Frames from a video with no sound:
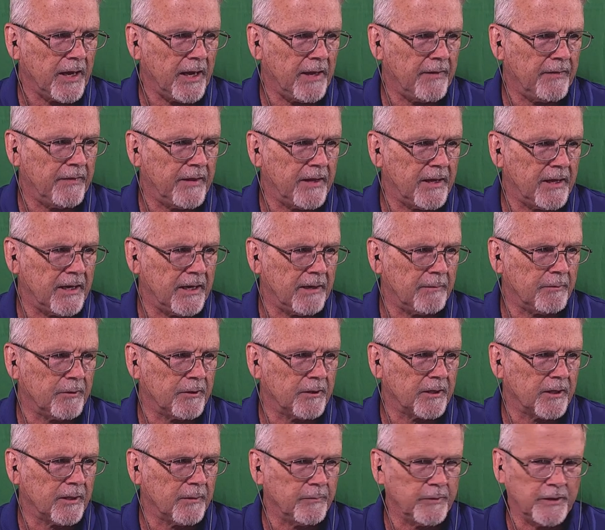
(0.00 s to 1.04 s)
And
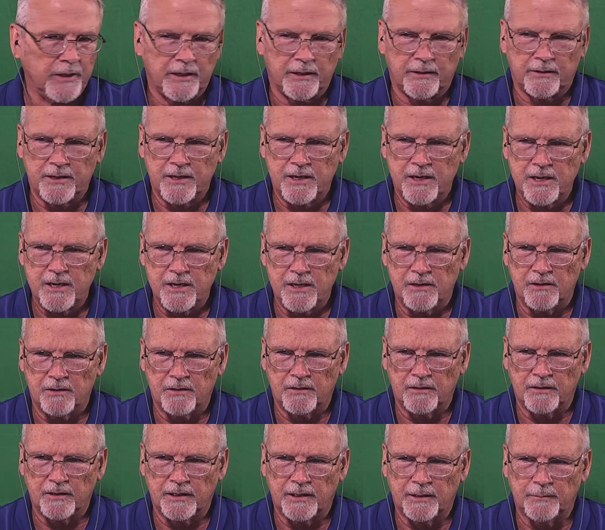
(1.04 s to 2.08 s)
that's something that was
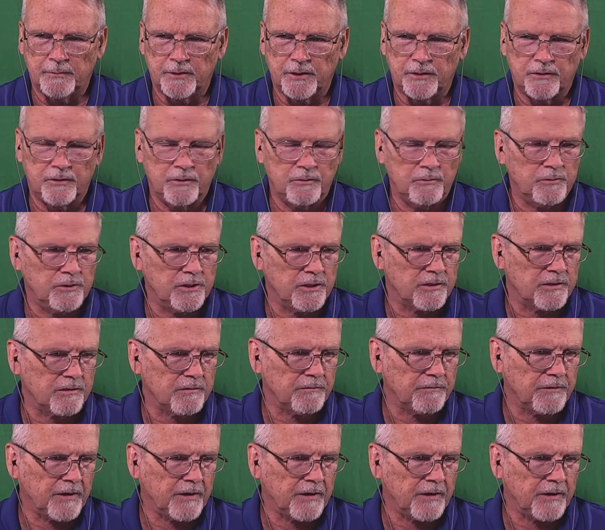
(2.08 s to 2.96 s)
recorded a little while